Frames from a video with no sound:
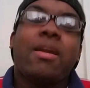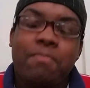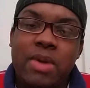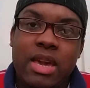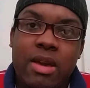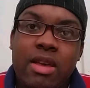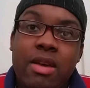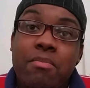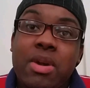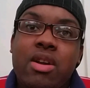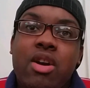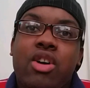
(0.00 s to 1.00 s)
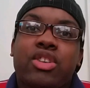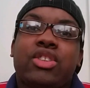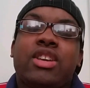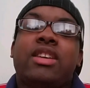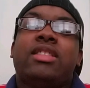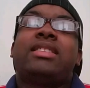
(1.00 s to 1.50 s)
epic
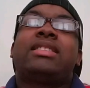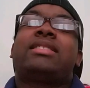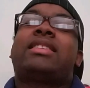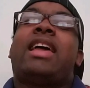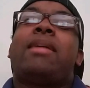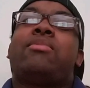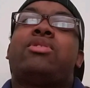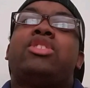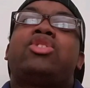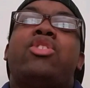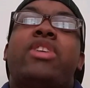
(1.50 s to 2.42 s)
because this slime is